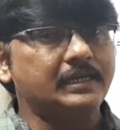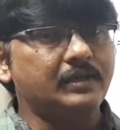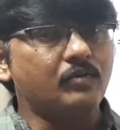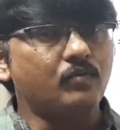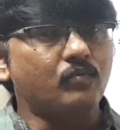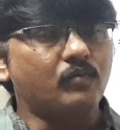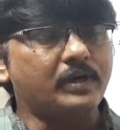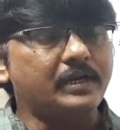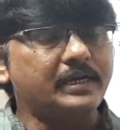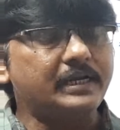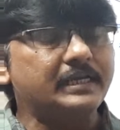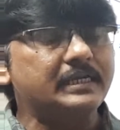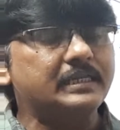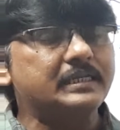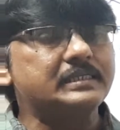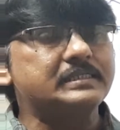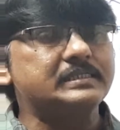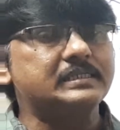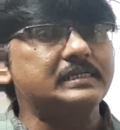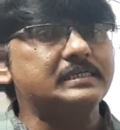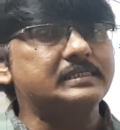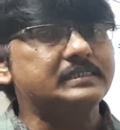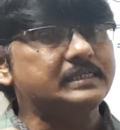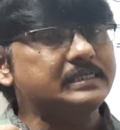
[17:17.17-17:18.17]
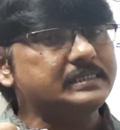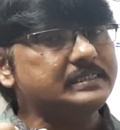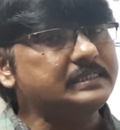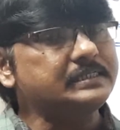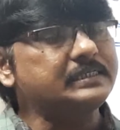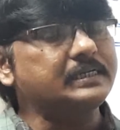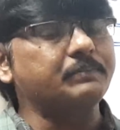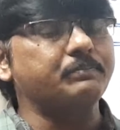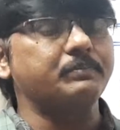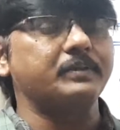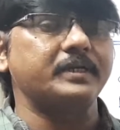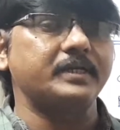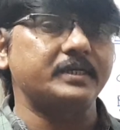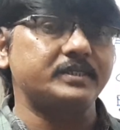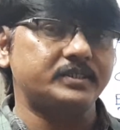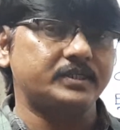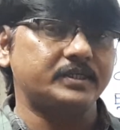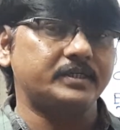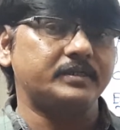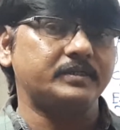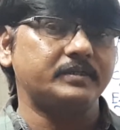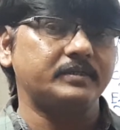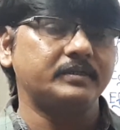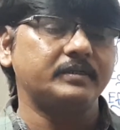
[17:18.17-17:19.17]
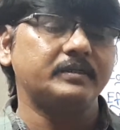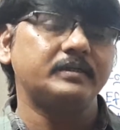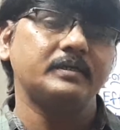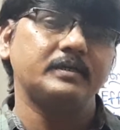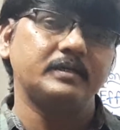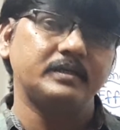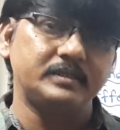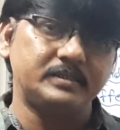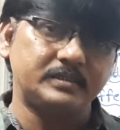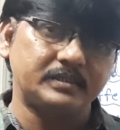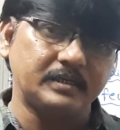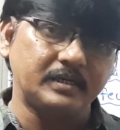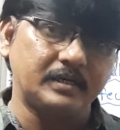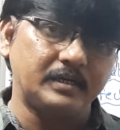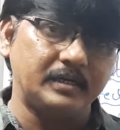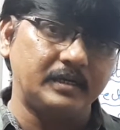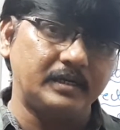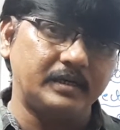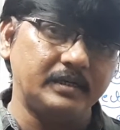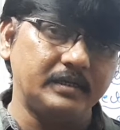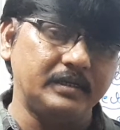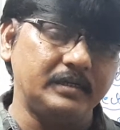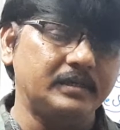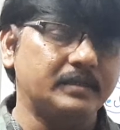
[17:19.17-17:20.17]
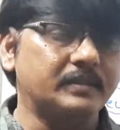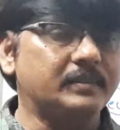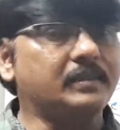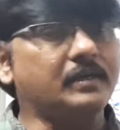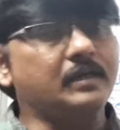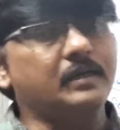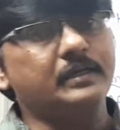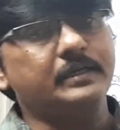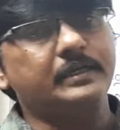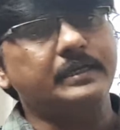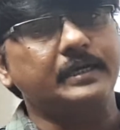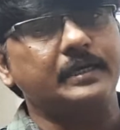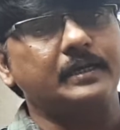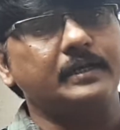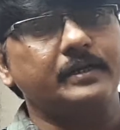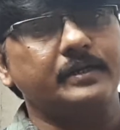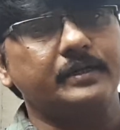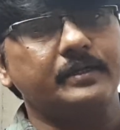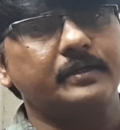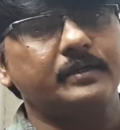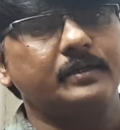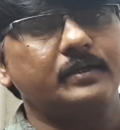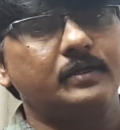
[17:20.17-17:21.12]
1 degree Celsius temperature is called the calorie.